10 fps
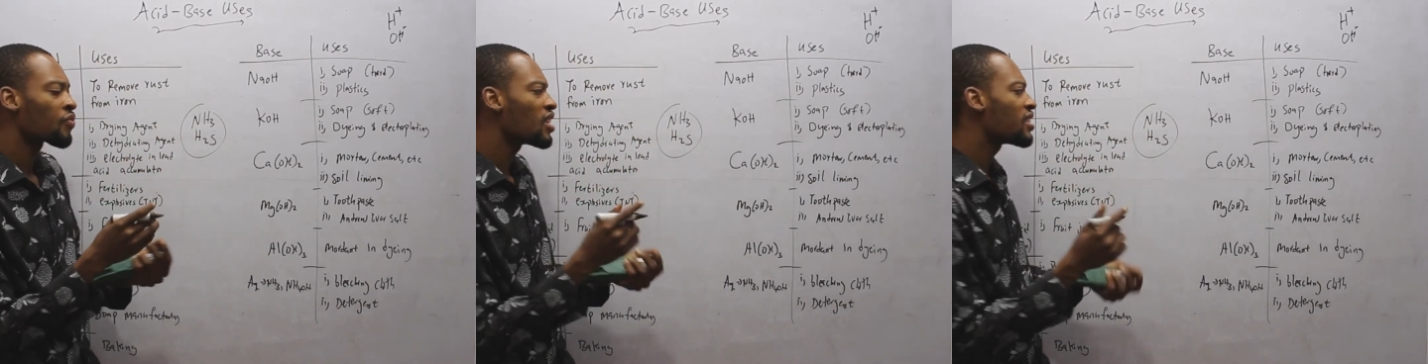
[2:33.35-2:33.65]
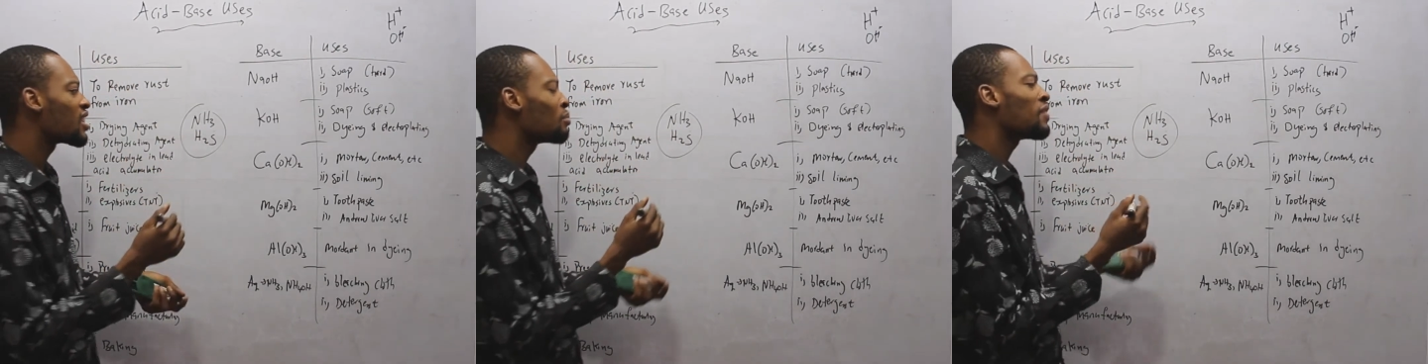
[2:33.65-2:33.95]
is
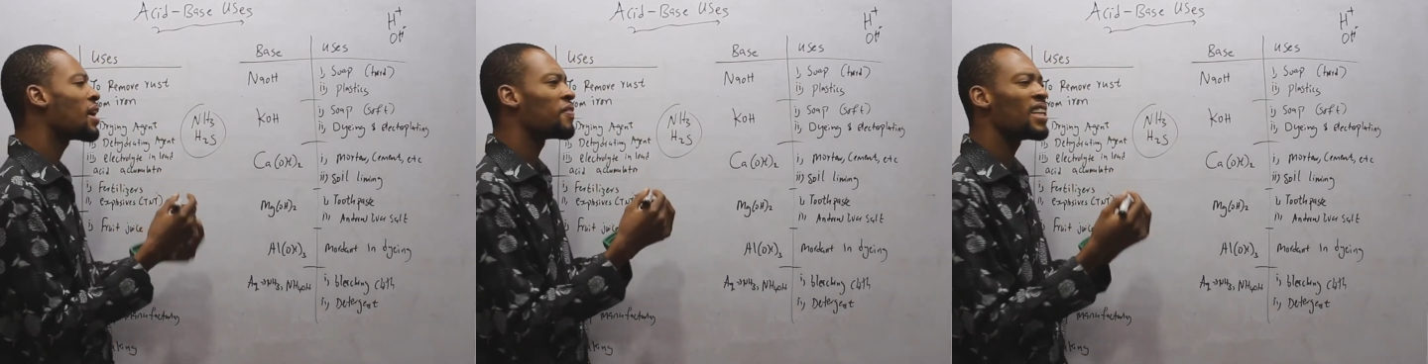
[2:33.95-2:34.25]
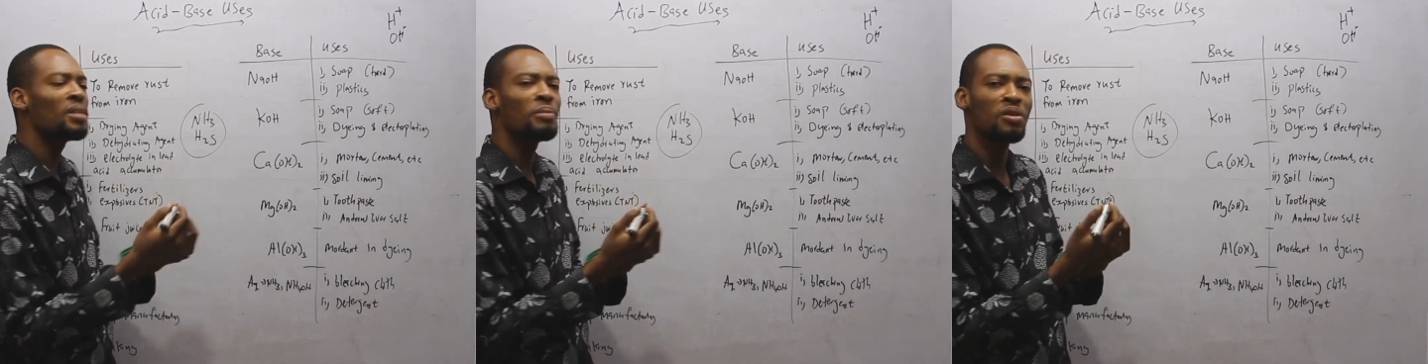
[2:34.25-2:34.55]
the removal of
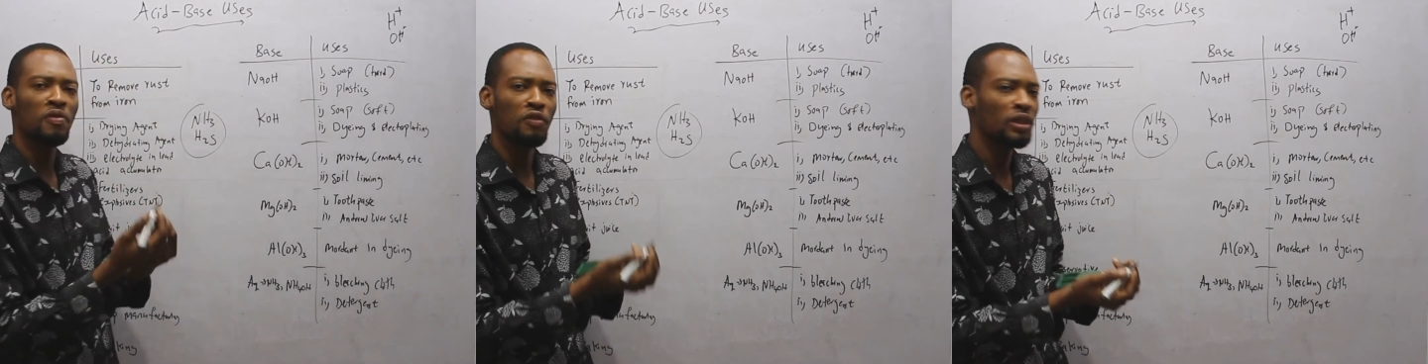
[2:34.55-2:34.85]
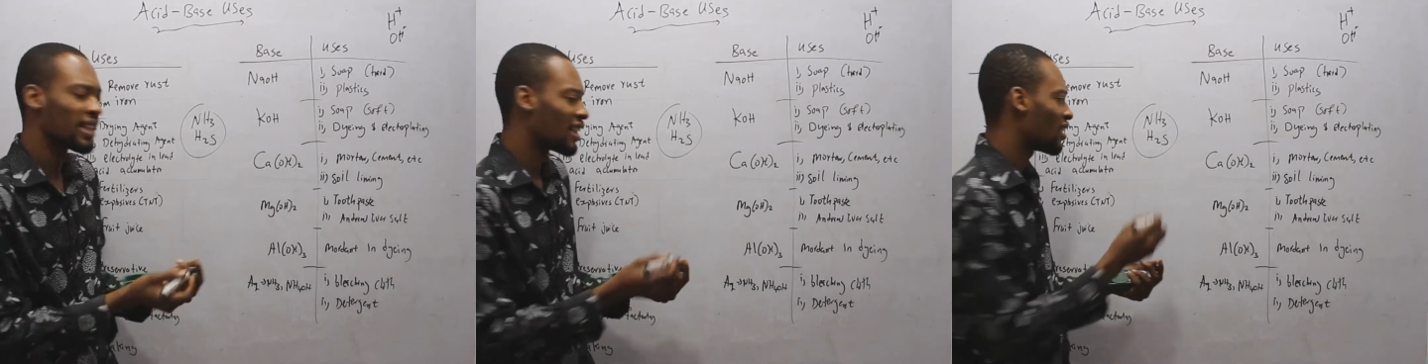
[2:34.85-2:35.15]
elements of
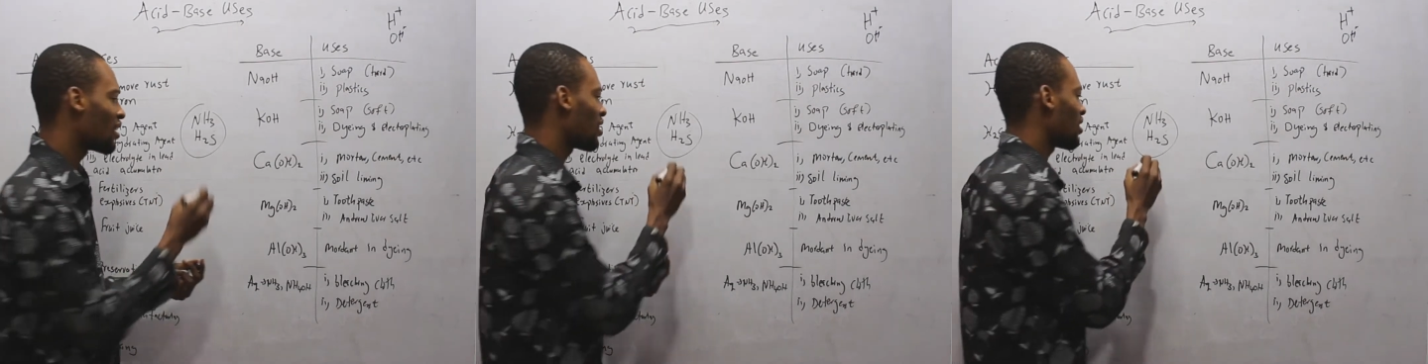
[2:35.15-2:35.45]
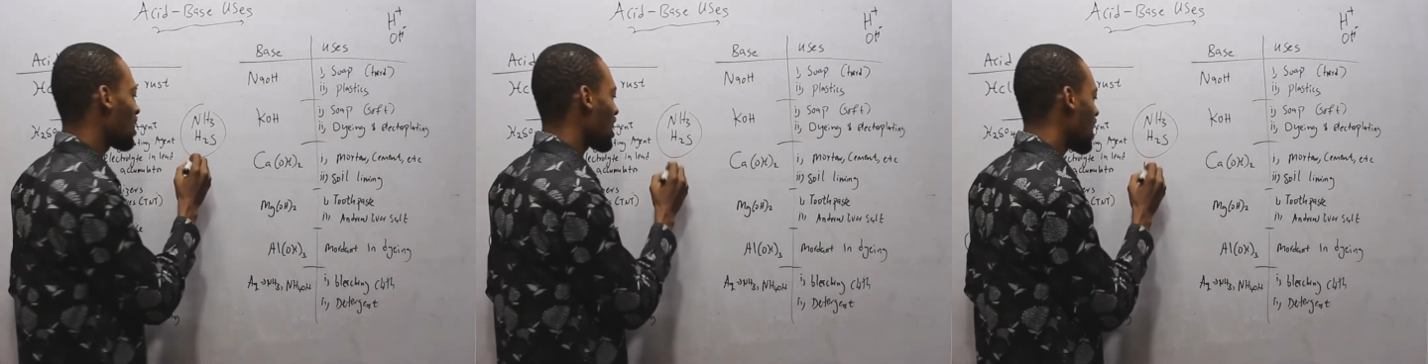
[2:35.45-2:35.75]
water,
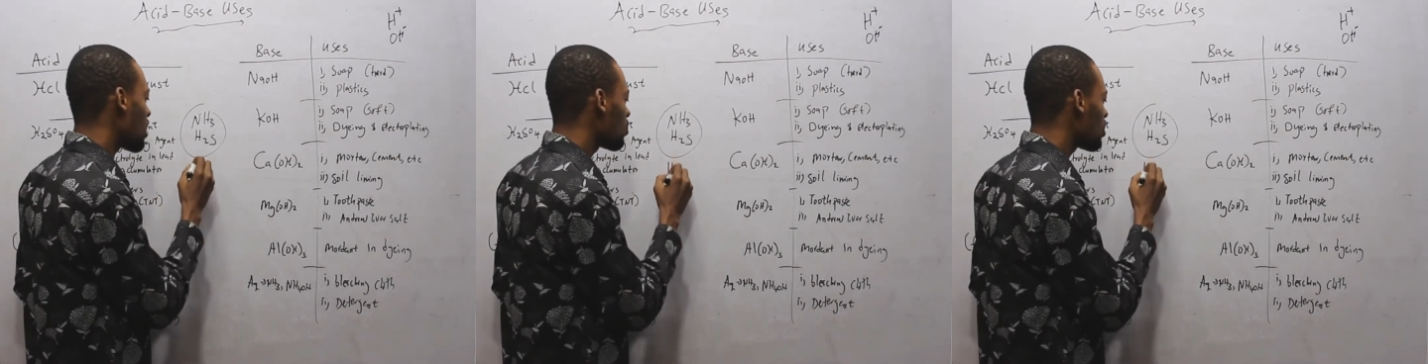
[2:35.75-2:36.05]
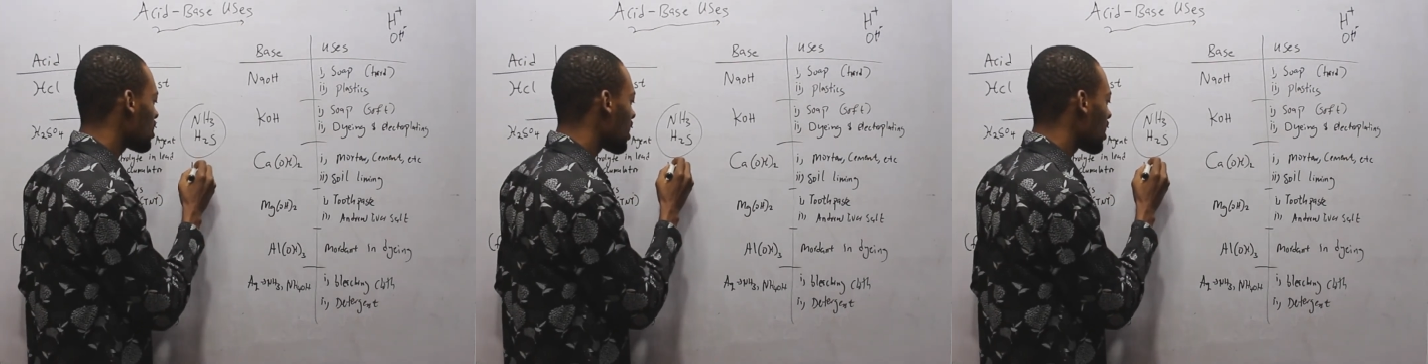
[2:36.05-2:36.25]
like hydrogen